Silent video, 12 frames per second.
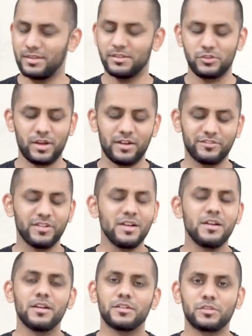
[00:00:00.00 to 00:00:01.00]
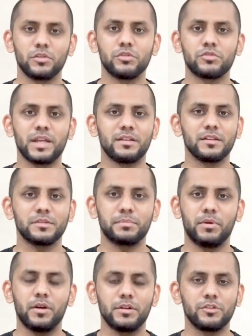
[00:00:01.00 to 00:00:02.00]
as in you have sole traders,
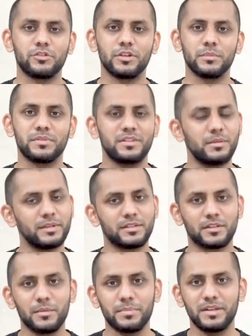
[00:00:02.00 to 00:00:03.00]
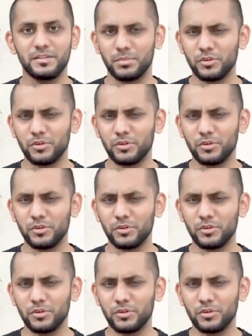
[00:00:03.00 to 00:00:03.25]
partnerships, limited companies.